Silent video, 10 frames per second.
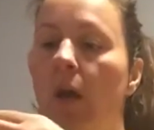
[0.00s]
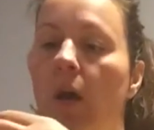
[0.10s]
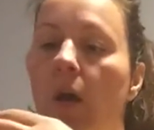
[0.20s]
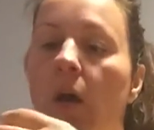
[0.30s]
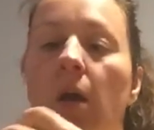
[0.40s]

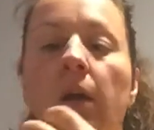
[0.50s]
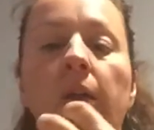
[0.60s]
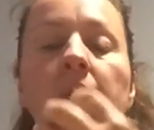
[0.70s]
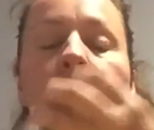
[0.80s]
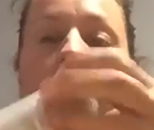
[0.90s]
uh,
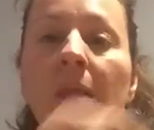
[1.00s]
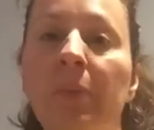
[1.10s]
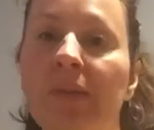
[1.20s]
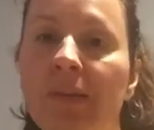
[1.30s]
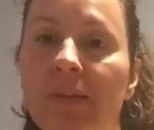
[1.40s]

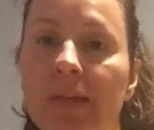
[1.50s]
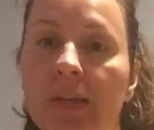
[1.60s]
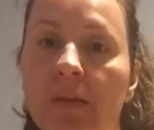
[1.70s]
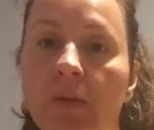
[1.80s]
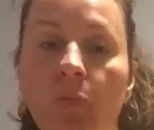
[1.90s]
lemon dilly.
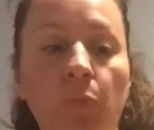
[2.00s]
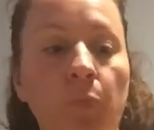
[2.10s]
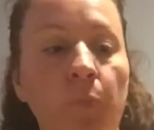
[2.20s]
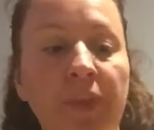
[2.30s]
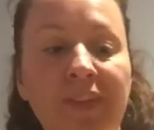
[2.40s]

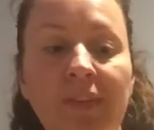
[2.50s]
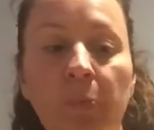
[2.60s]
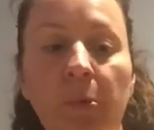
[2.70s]
This is